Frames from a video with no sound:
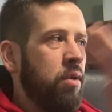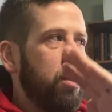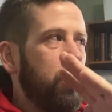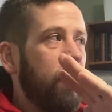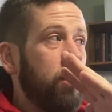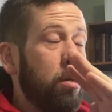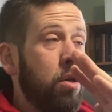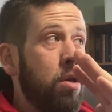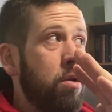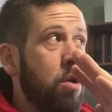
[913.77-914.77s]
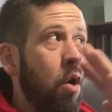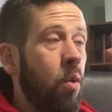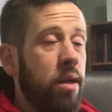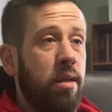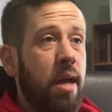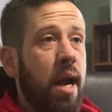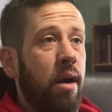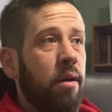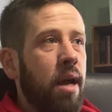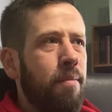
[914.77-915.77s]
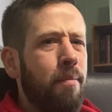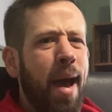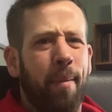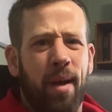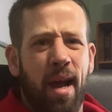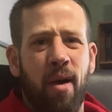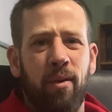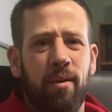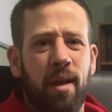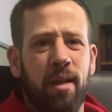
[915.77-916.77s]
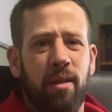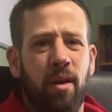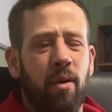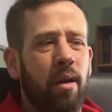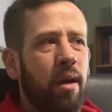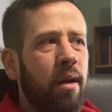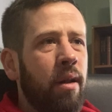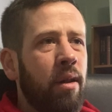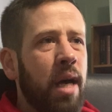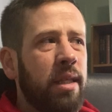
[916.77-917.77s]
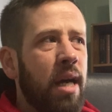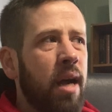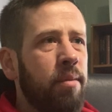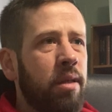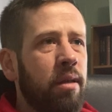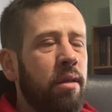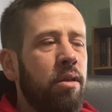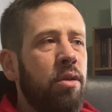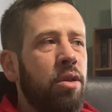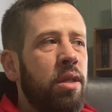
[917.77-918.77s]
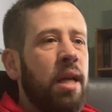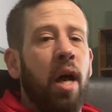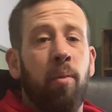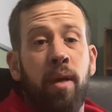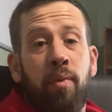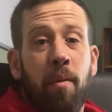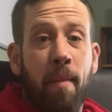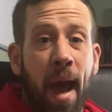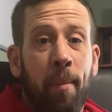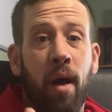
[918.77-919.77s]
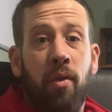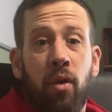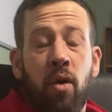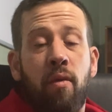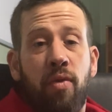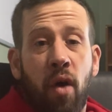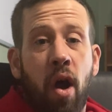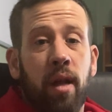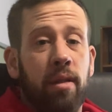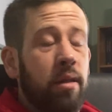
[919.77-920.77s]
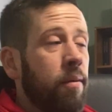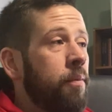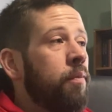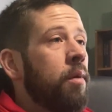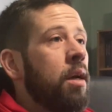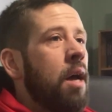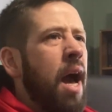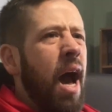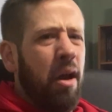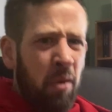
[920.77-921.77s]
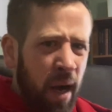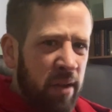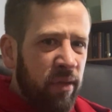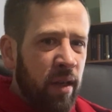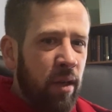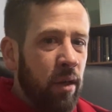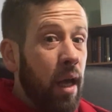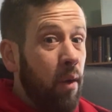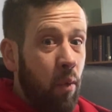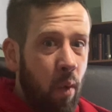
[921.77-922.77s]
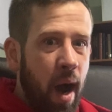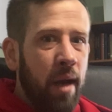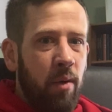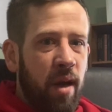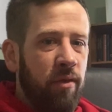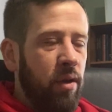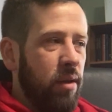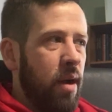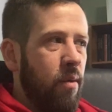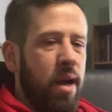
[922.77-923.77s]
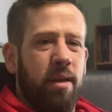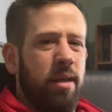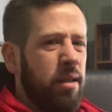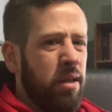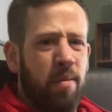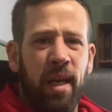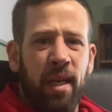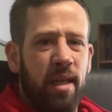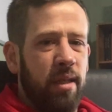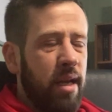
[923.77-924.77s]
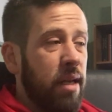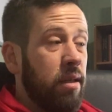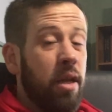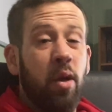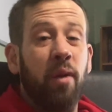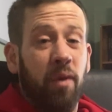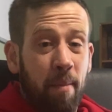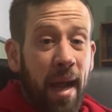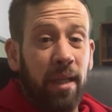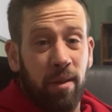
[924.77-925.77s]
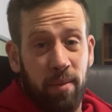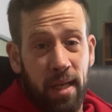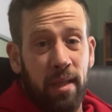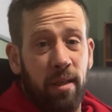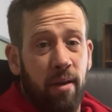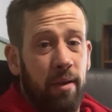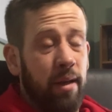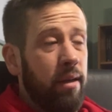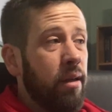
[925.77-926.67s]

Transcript: just have to know what's there and map it out. And so a lot of times you just need to help people map out their own thoughts. How do I feel, and why do I feel that way? Does this make any sense? And you have to make some sense of it,